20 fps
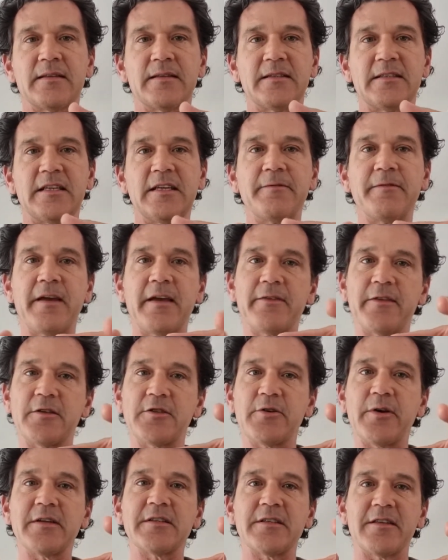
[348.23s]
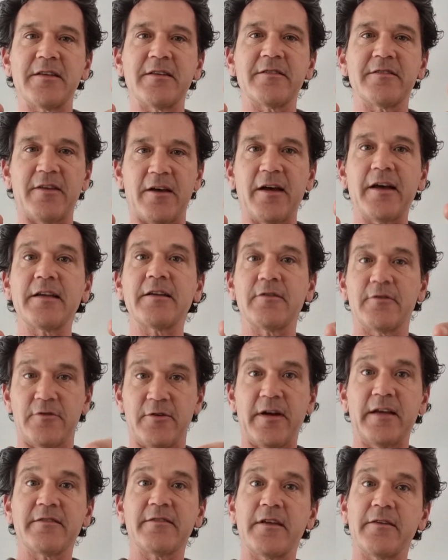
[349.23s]
deviate the joint to the side or
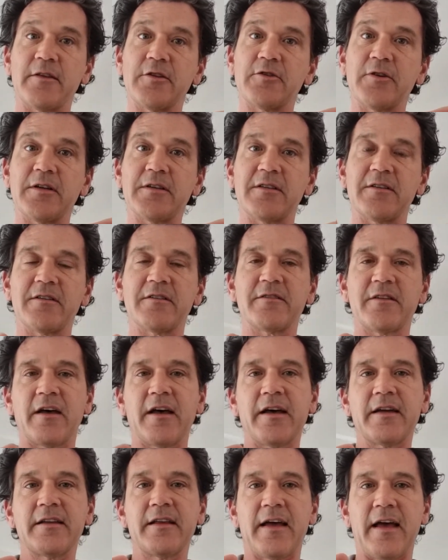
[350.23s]
translate the joint to the side